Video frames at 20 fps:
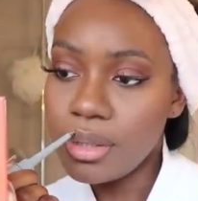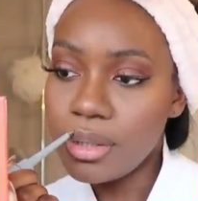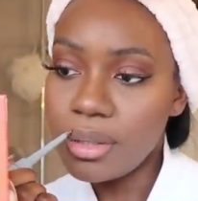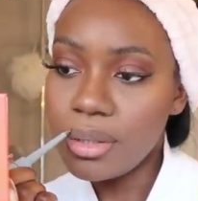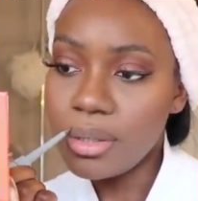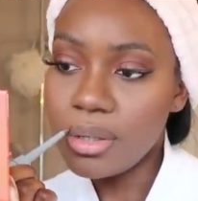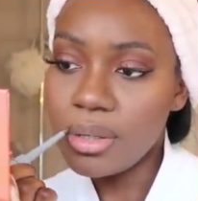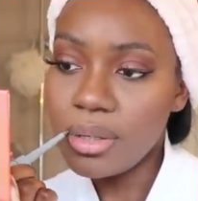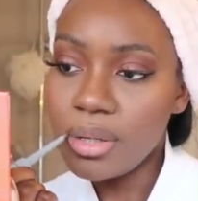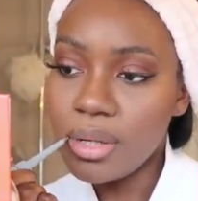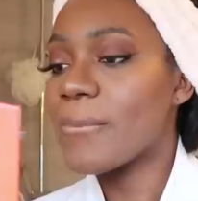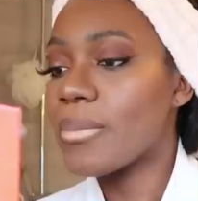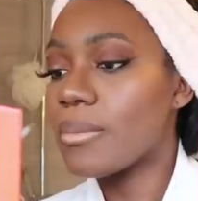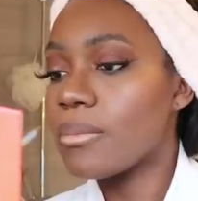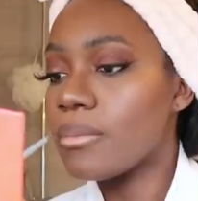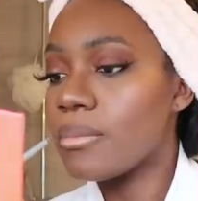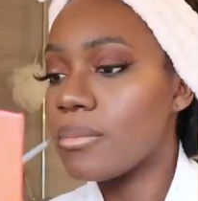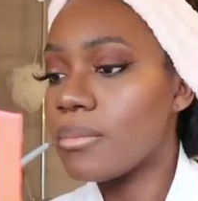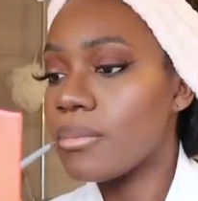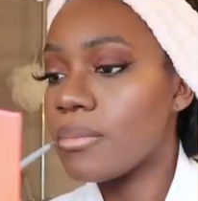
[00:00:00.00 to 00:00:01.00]

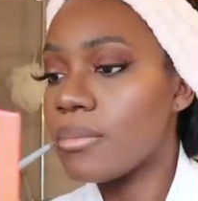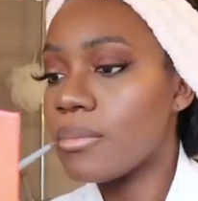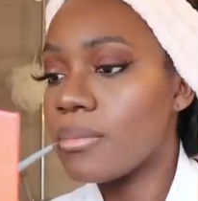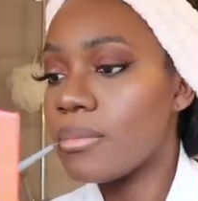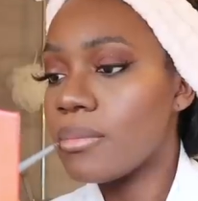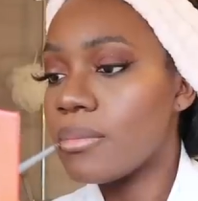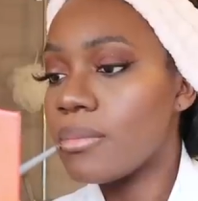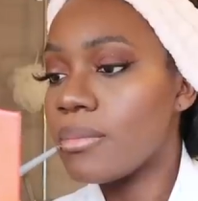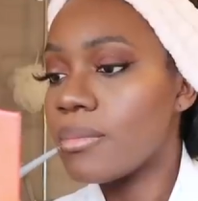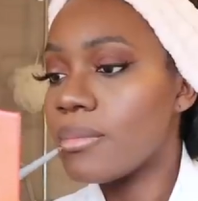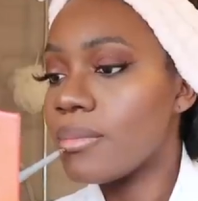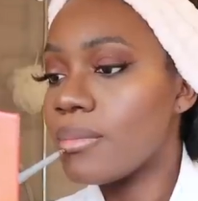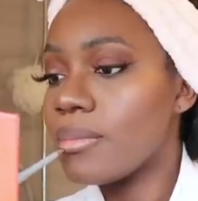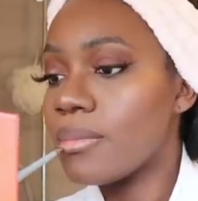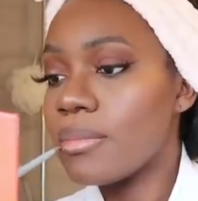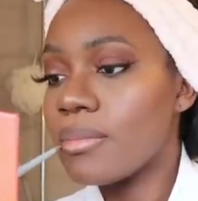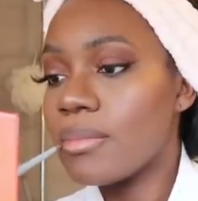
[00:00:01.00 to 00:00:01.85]
[no speech]